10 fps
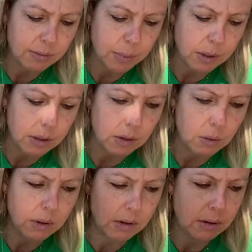of
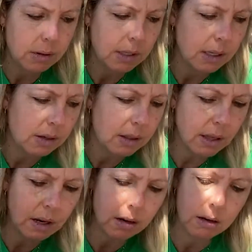glue here and
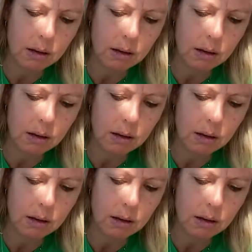there.